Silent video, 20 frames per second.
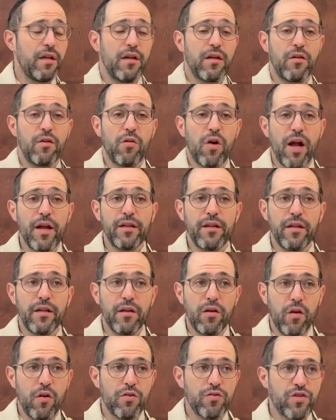
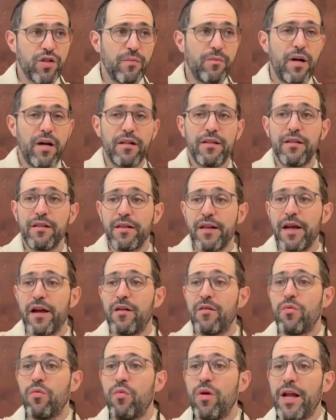grinding on Shabbat. Now,
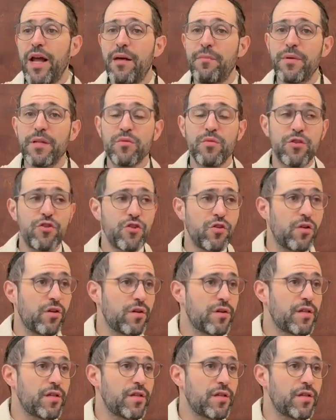what happens with sugar?